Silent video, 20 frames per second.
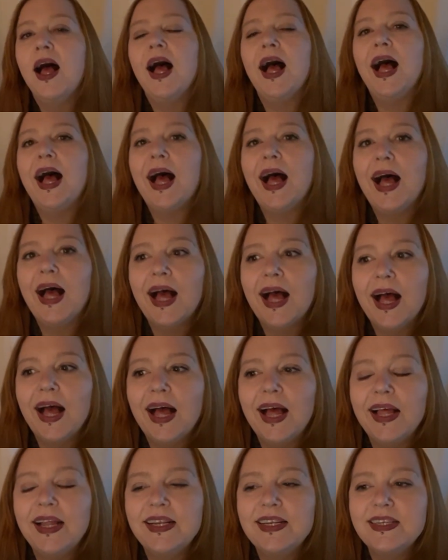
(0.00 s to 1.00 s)

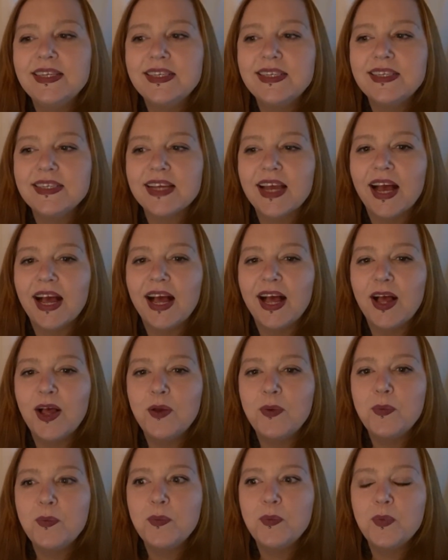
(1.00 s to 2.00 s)
And
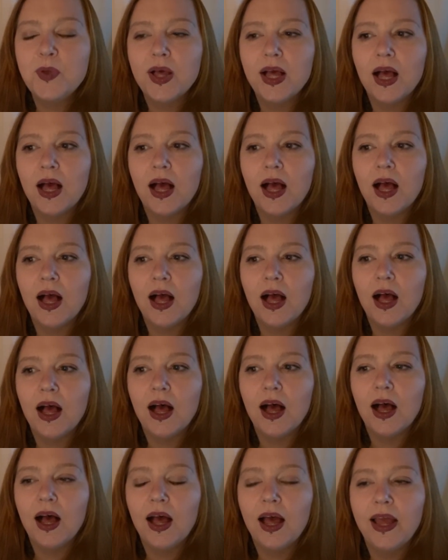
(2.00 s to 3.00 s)

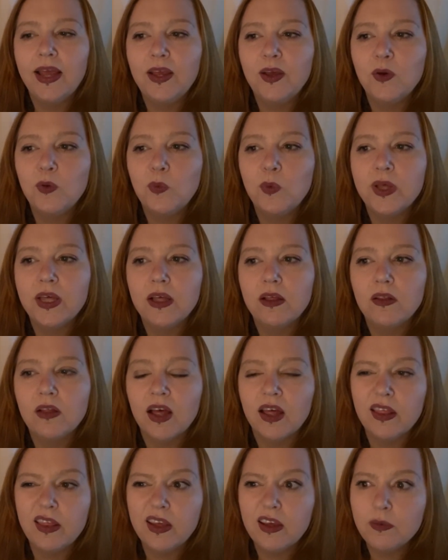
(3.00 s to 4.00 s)
I
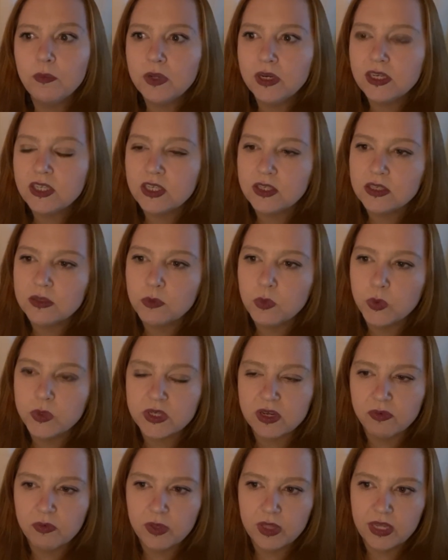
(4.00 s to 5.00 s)
think I'm going to do some more
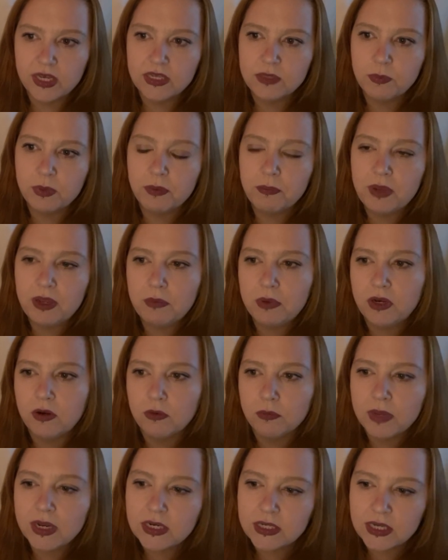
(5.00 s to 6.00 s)
stuff with this, but maybe
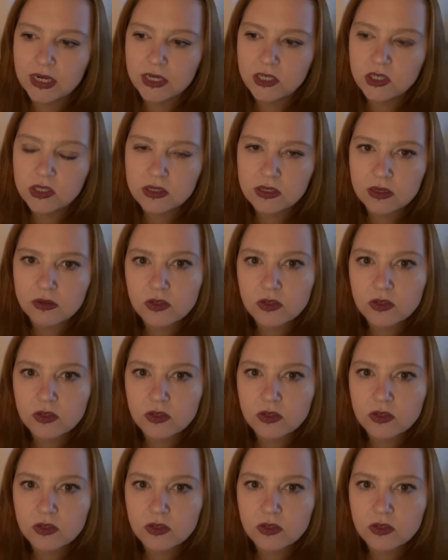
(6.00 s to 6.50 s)
not meditations.